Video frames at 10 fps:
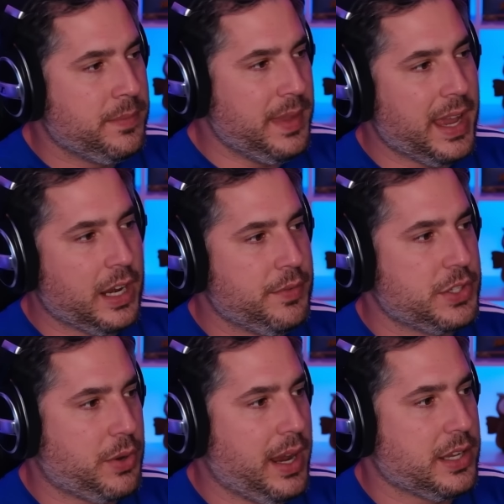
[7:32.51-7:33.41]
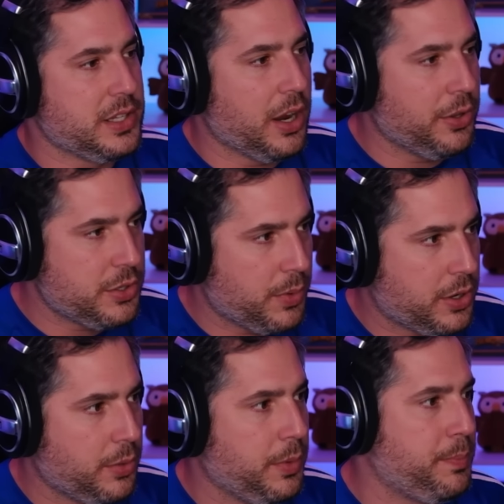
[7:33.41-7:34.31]
Negative is great because not only does it
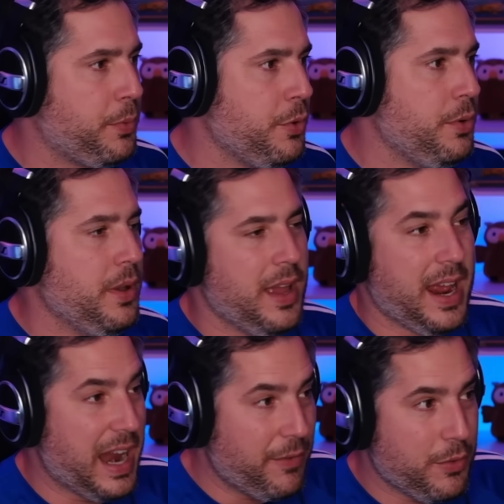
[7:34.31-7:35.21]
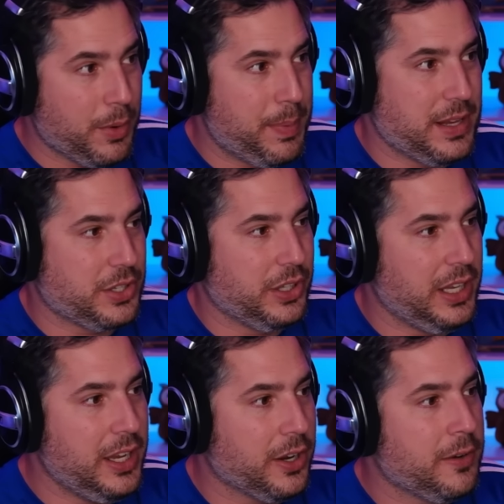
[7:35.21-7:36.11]
work good with Brood and everyone basically
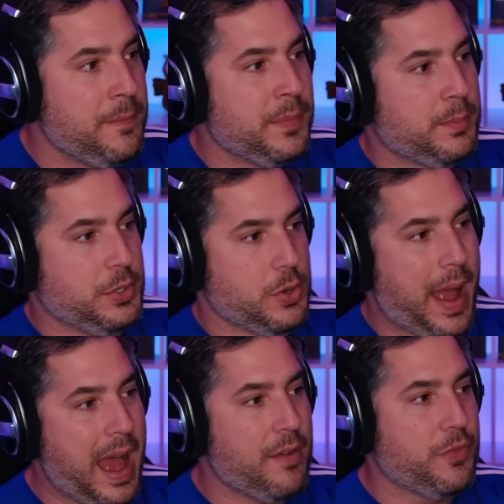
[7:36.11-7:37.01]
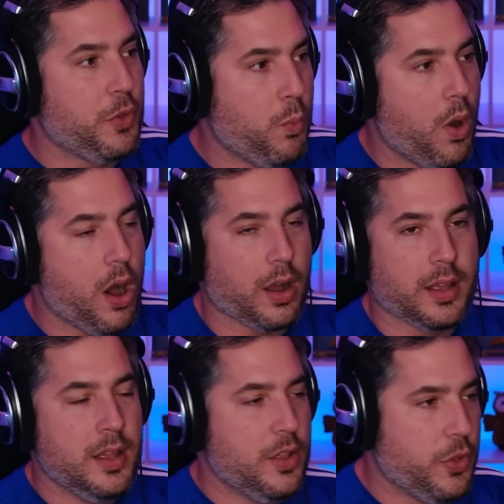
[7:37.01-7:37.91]
here, but you have the Wong.
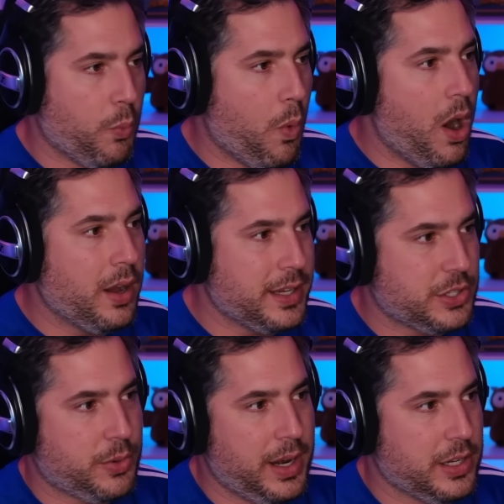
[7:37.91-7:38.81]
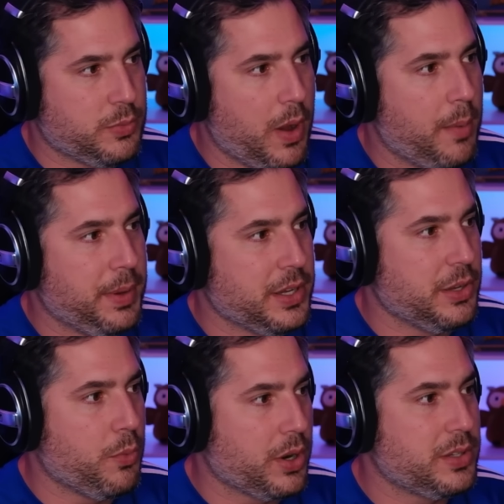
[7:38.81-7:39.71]
The Wong is great as well because
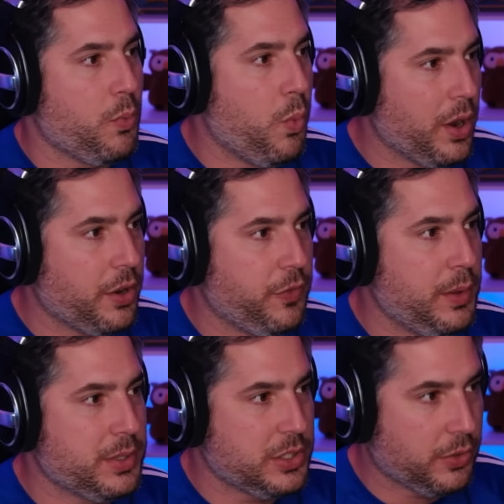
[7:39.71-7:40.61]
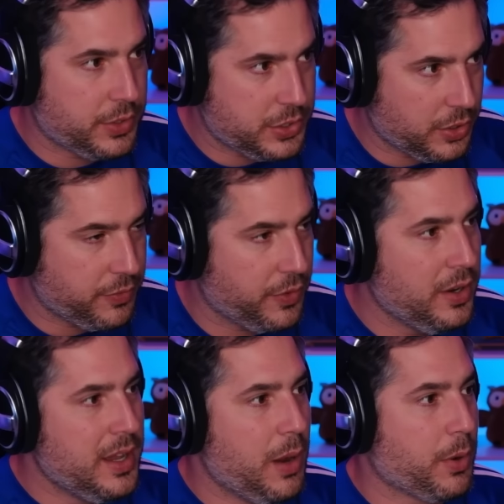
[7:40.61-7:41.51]
it works wonderfully with Silver Surfer,
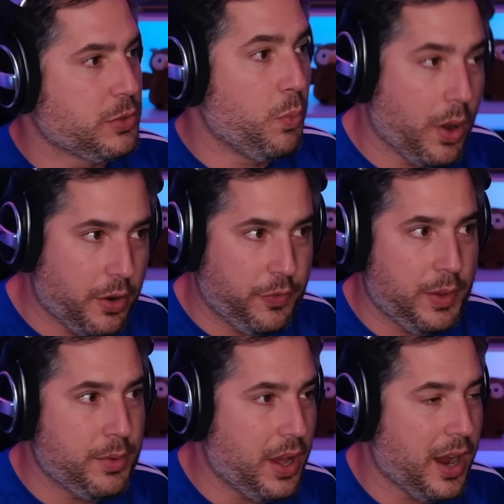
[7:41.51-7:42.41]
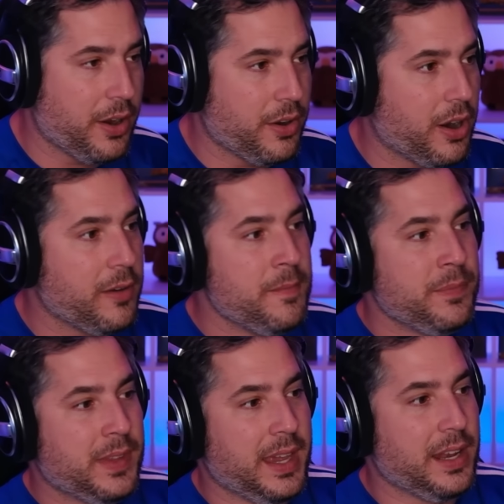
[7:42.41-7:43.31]
it works wonderfully with Ironheart,
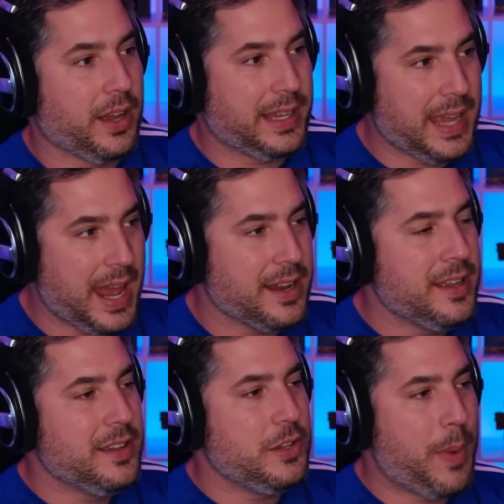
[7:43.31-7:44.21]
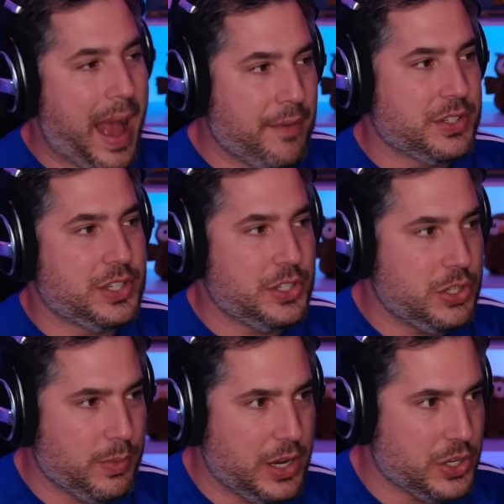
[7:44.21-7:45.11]
and again, you have a
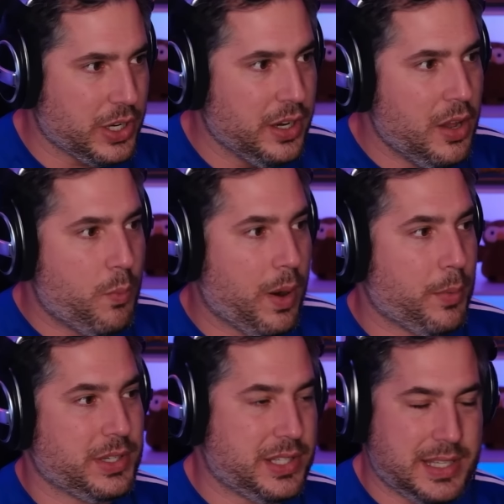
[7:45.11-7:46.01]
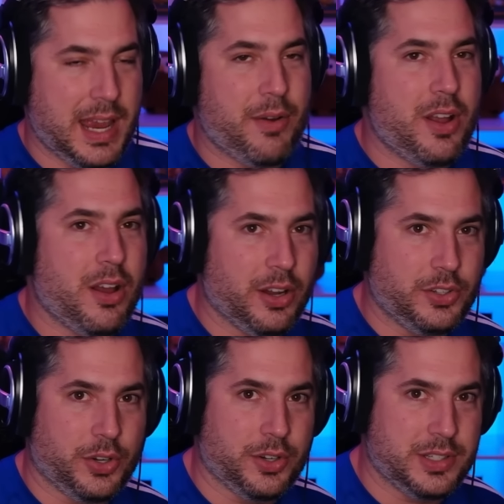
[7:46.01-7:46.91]
situation where with Sera on
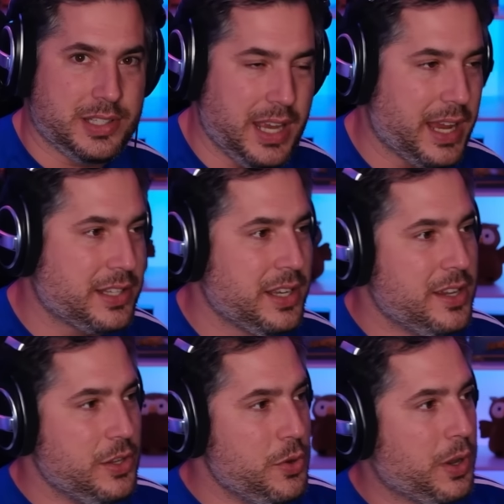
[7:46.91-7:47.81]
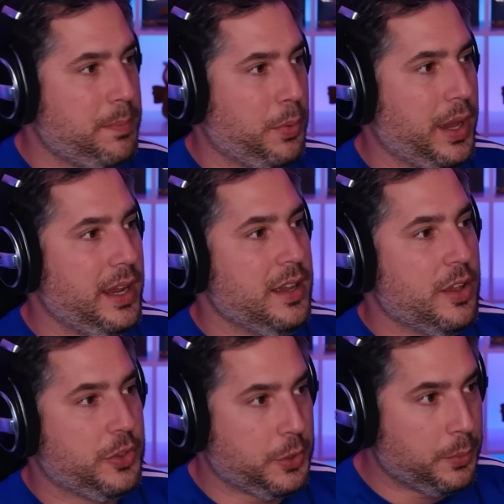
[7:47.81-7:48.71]
turn 6, you could play
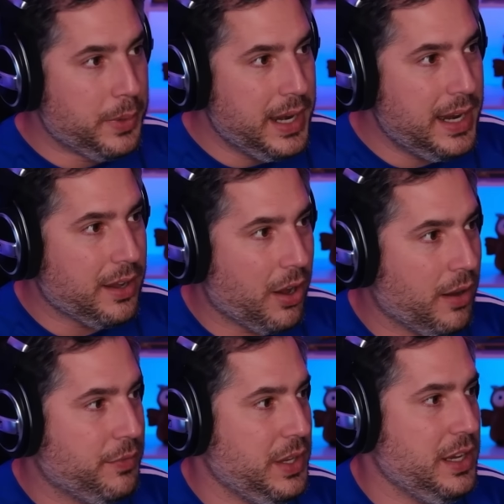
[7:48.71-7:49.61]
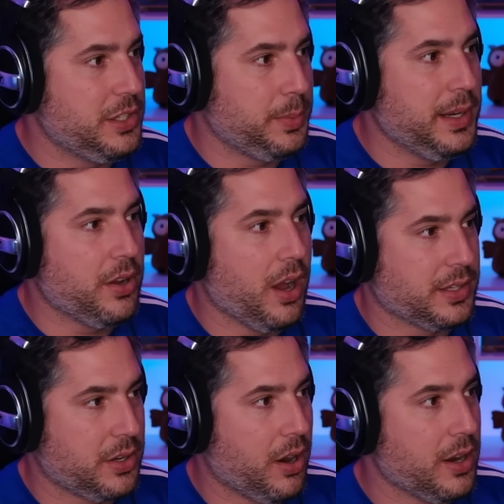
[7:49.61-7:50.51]
three of these three
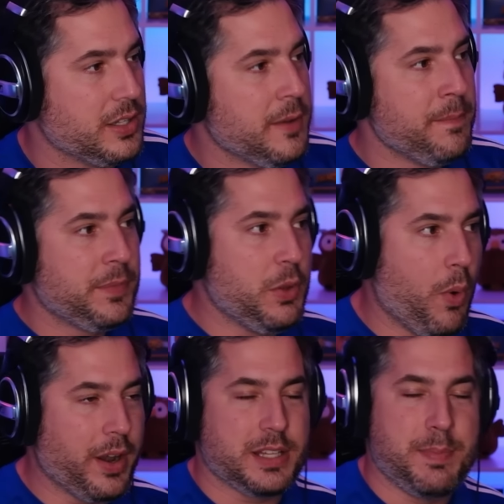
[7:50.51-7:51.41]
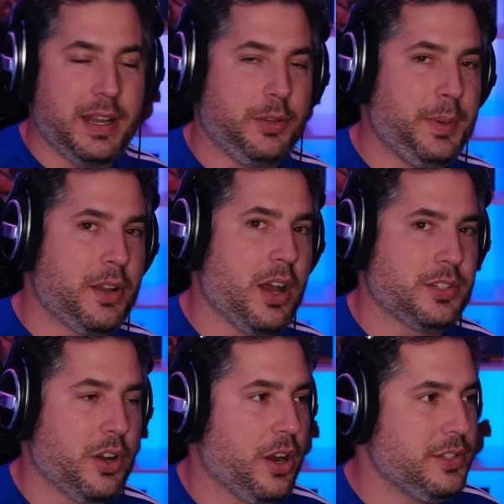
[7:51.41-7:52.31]
cost cards. You want as many three
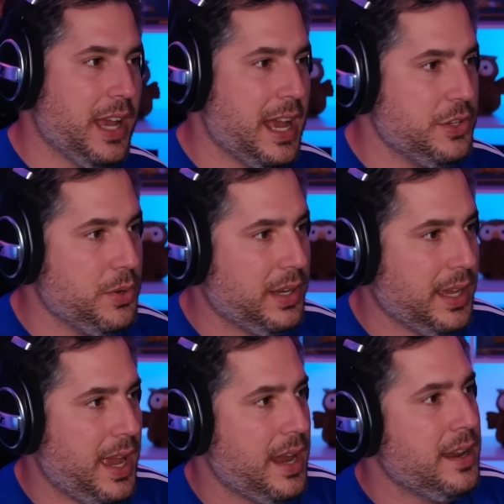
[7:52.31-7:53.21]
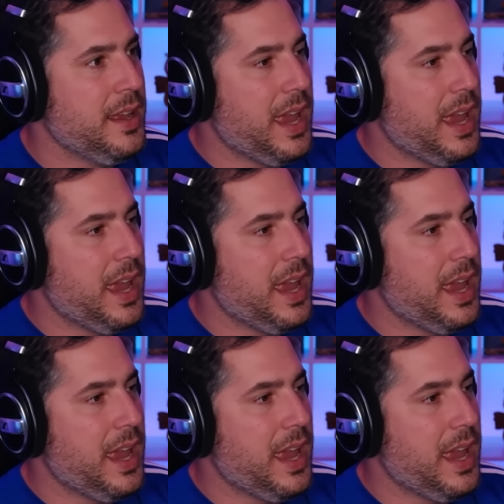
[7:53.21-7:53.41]
cost cards as you can.